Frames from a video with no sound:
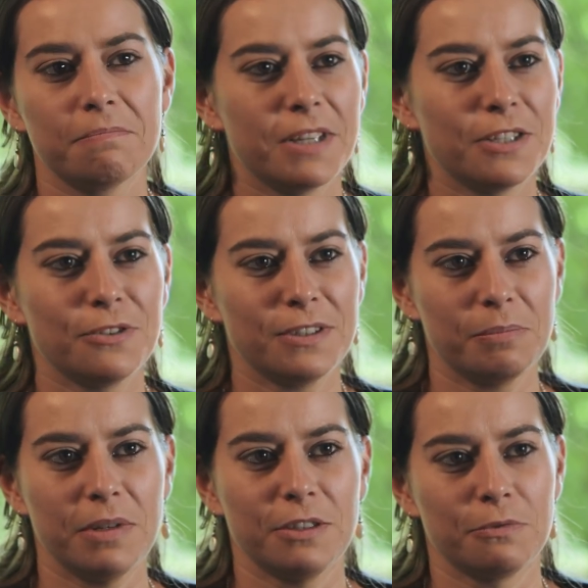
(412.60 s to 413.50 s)
ESO is a
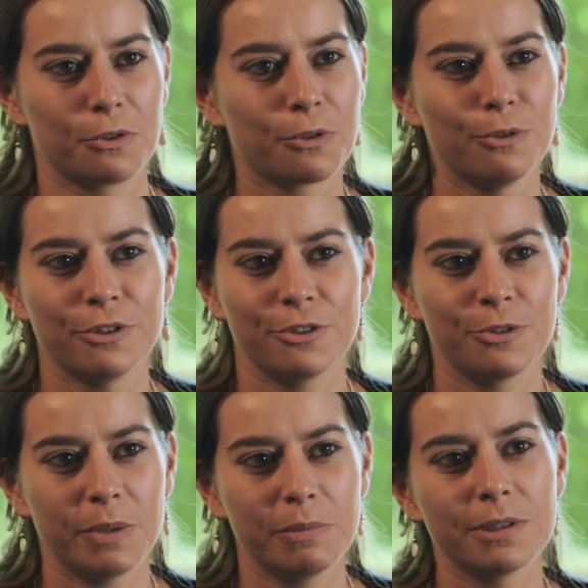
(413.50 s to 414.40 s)
place for curious
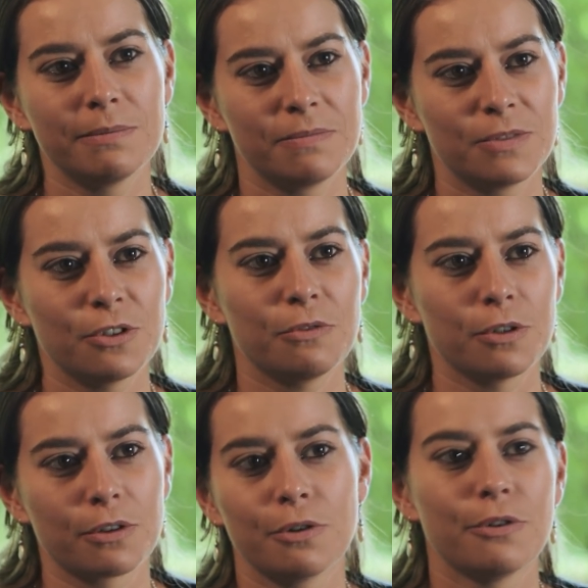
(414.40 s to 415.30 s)
people, so if
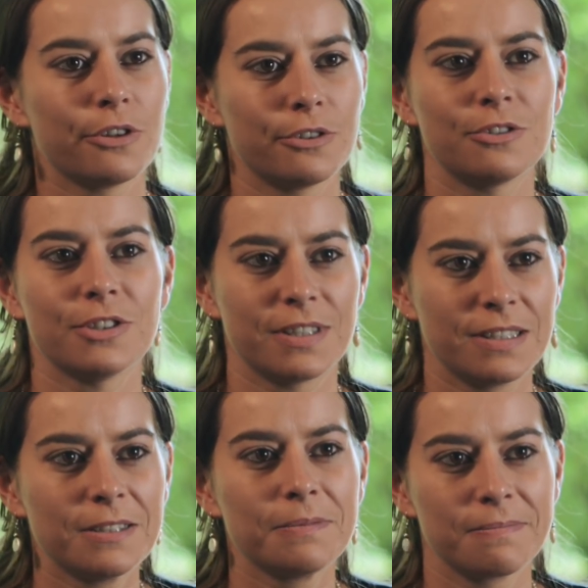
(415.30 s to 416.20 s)
you're curious,
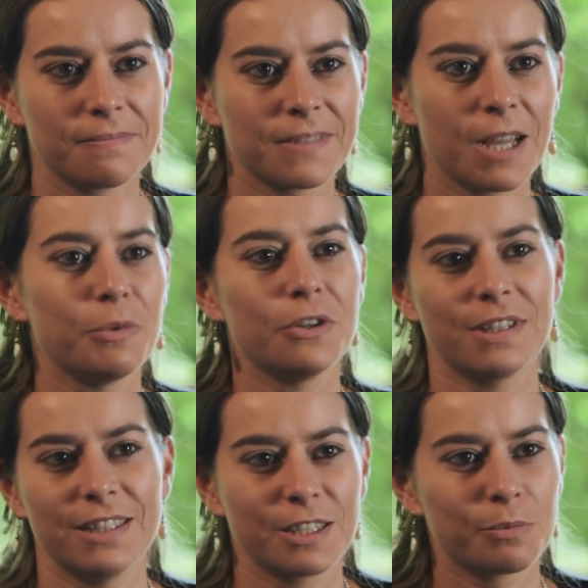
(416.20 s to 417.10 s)
just come here
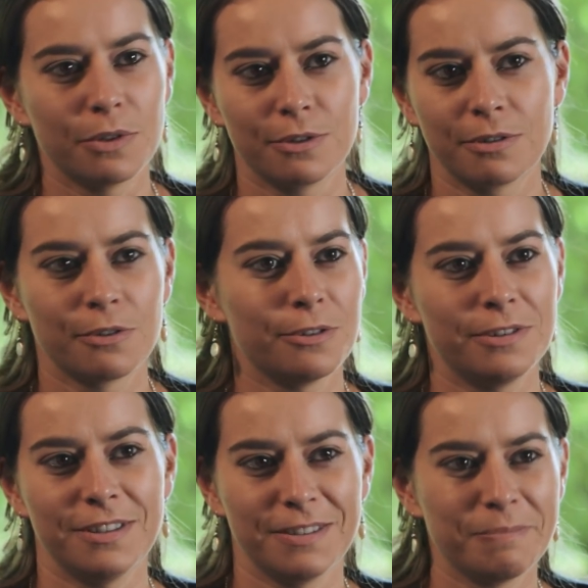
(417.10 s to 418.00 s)
and explore all
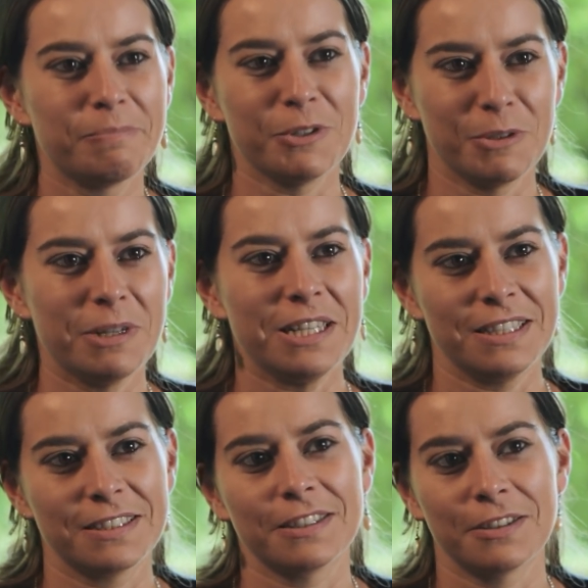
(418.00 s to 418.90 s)
the
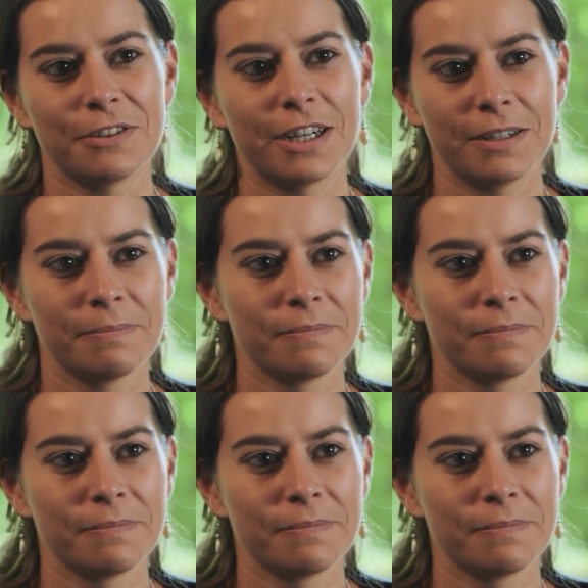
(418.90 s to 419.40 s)
possibilities that there are